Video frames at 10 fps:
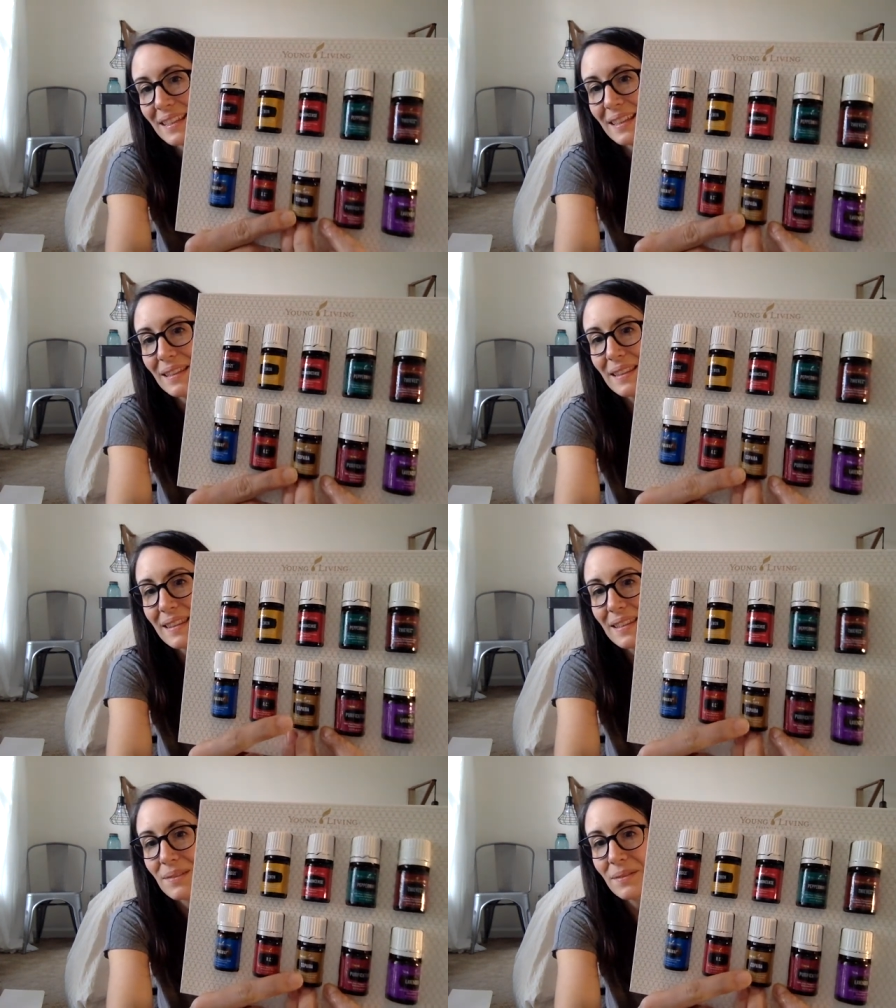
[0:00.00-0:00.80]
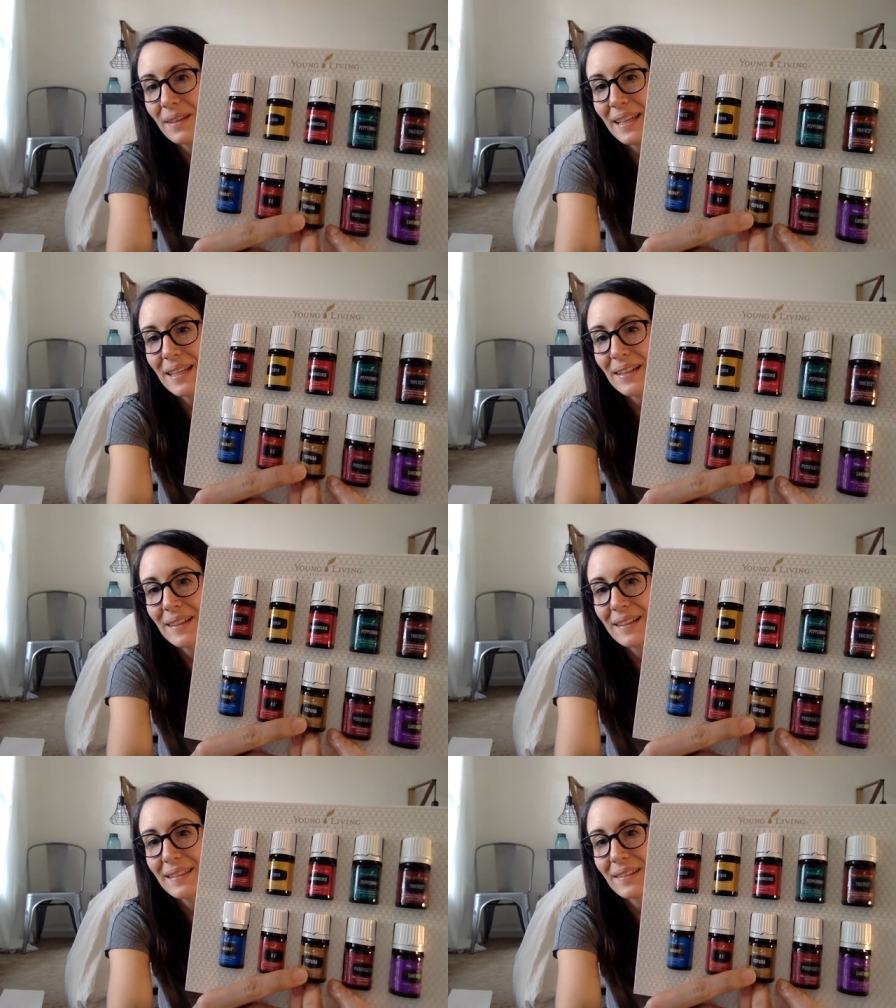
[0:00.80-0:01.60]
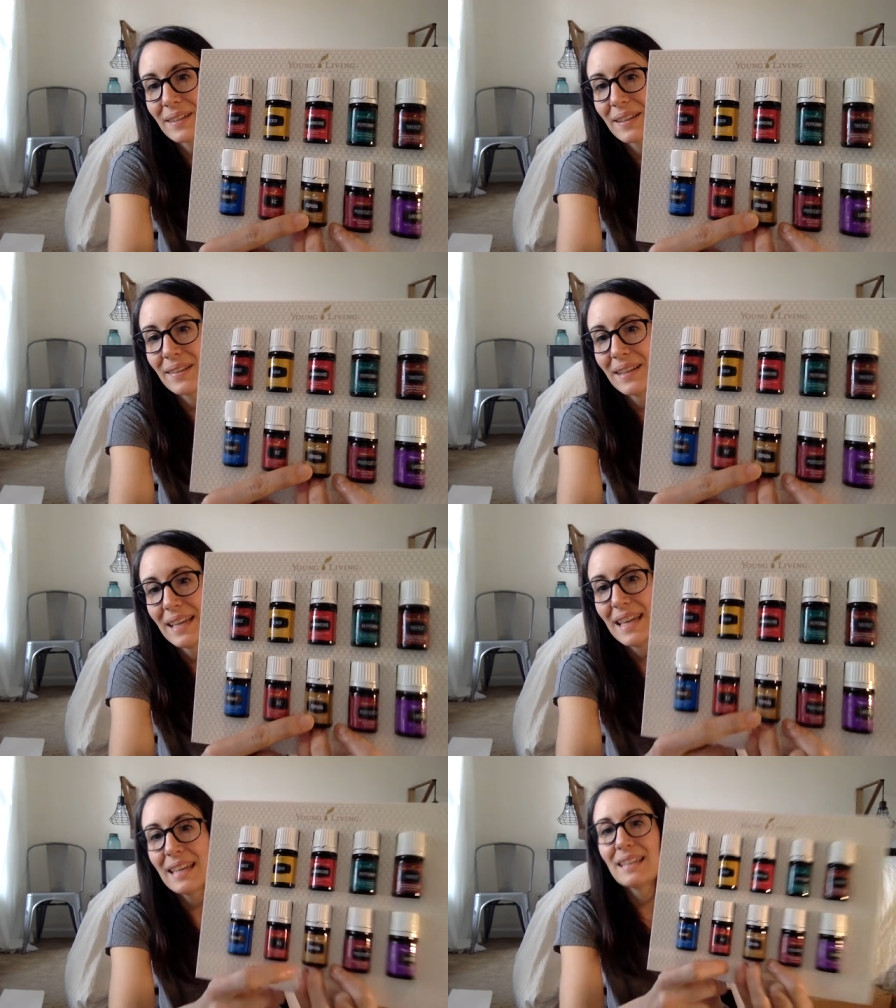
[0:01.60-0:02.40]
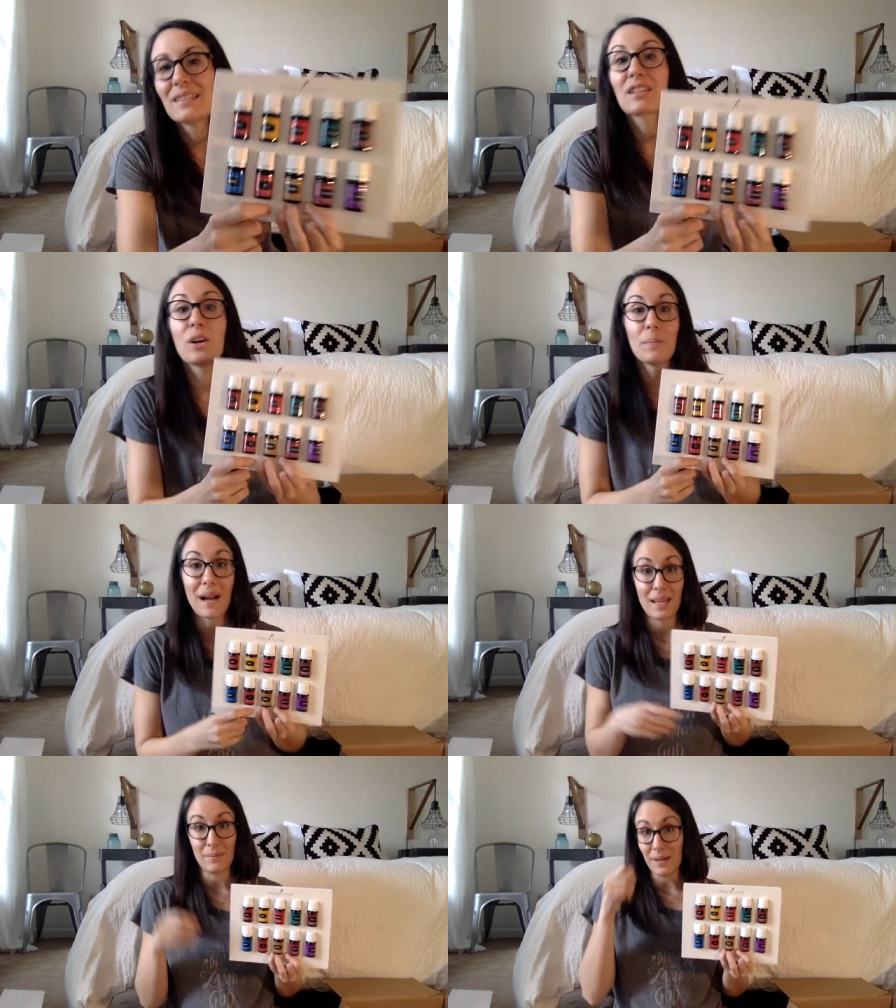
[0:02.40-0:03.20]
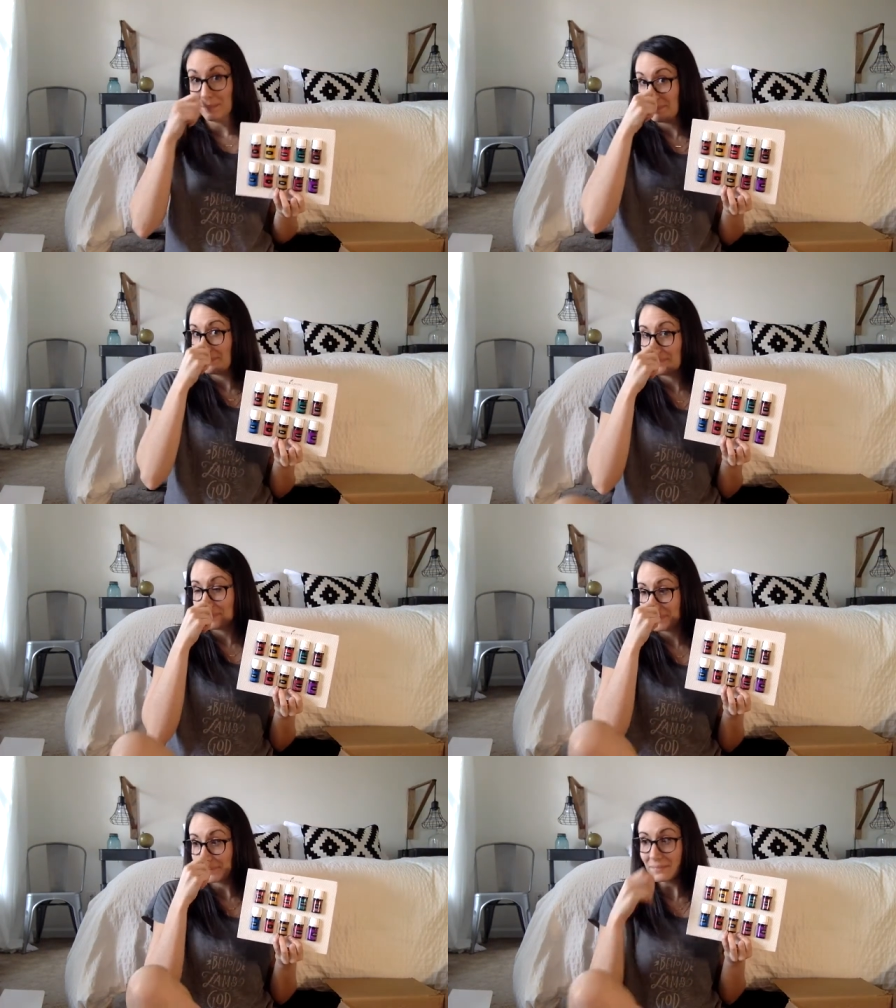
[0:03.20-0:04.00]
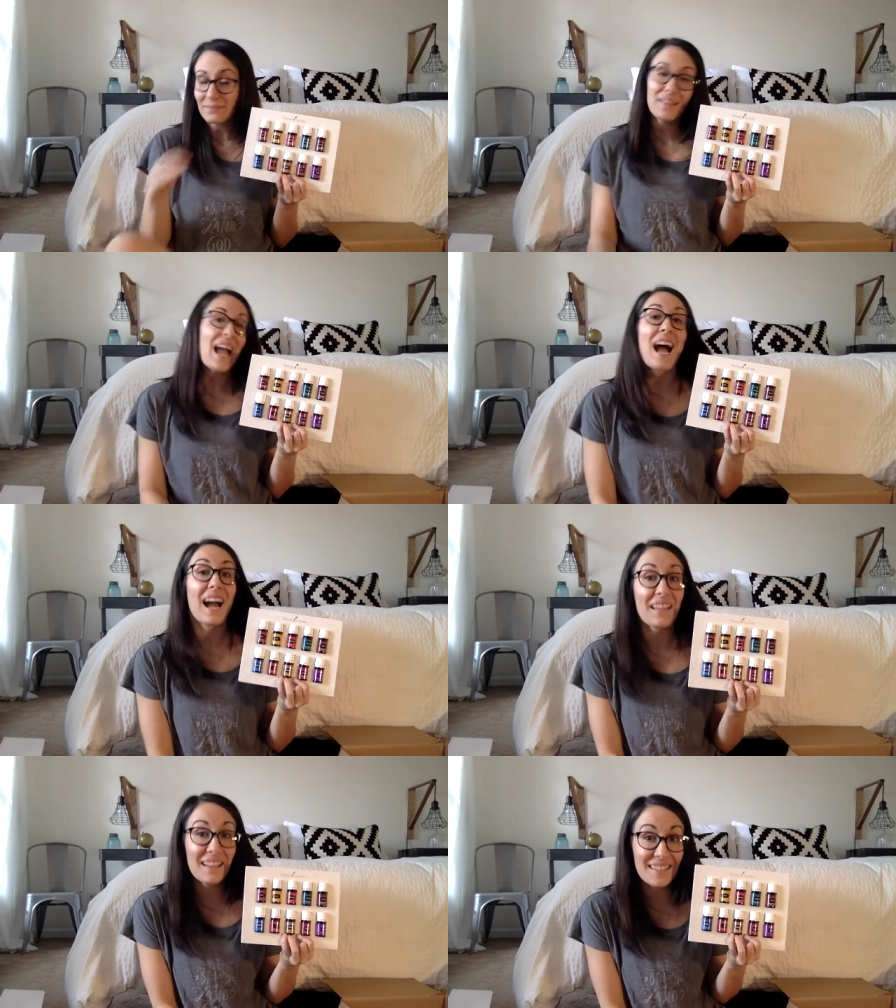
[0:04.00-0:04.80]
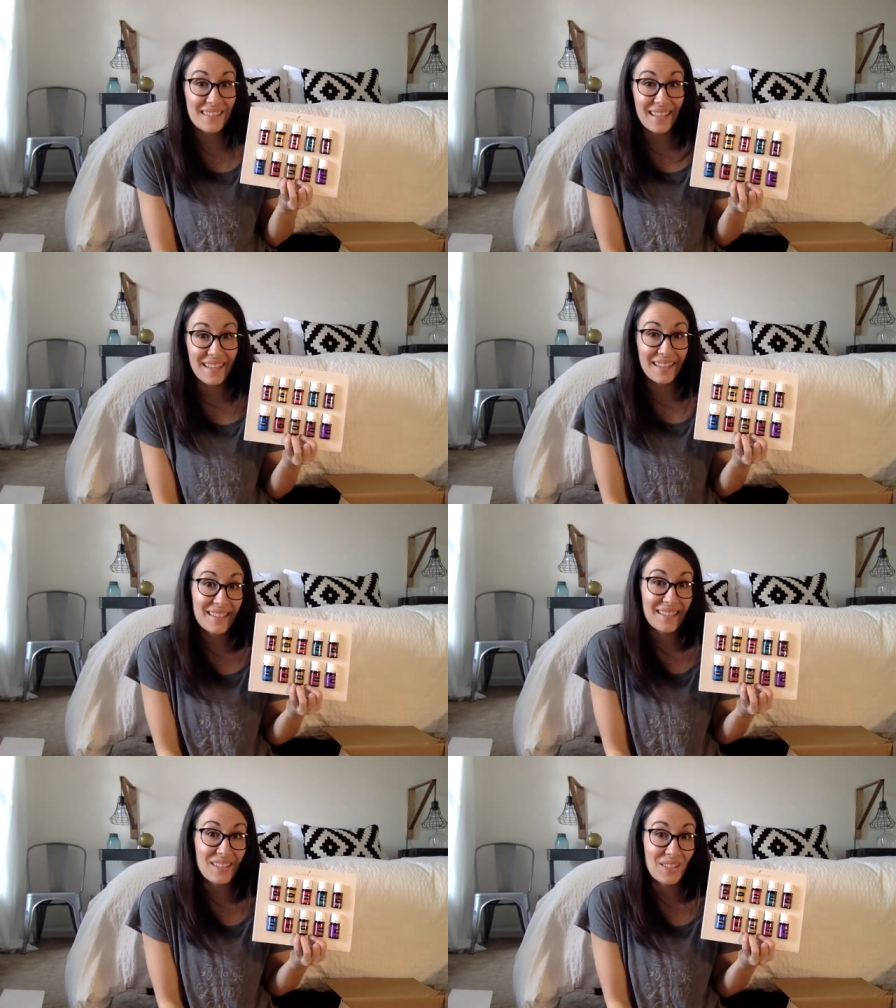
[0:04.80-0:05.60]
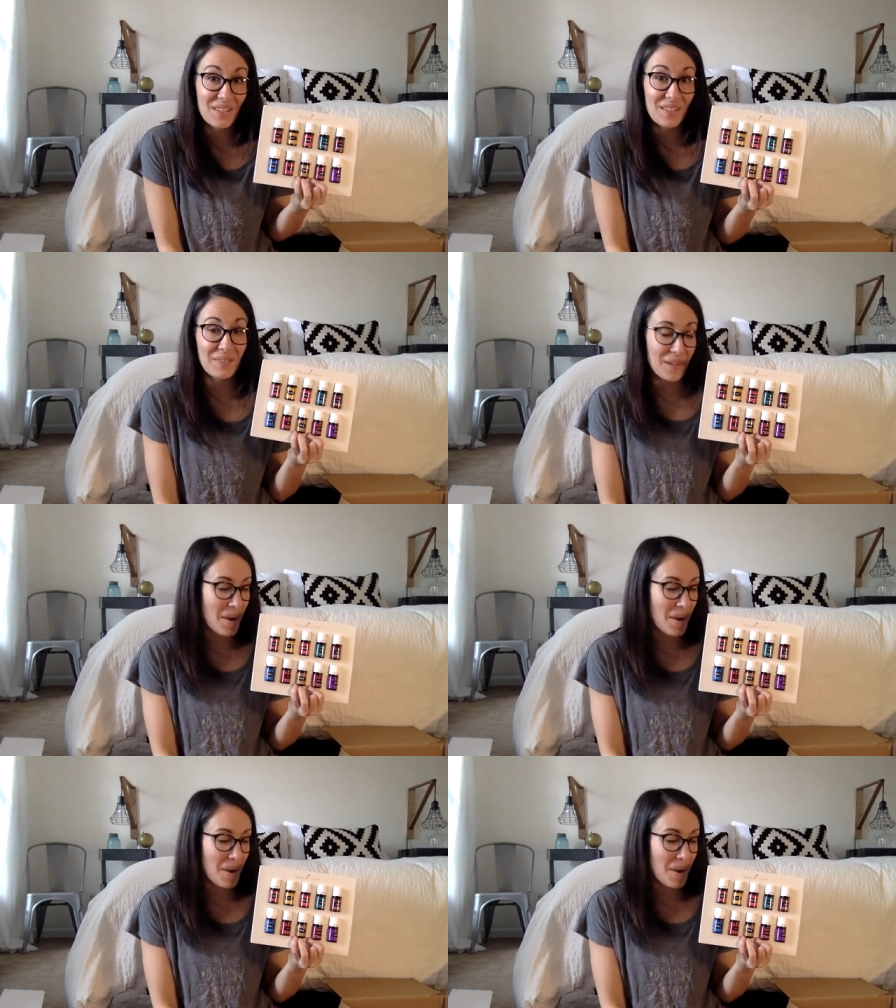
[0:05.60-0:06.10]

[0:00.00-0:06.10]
it. This one right here, there we go, is Copaiba. I like to say it because it's just a fun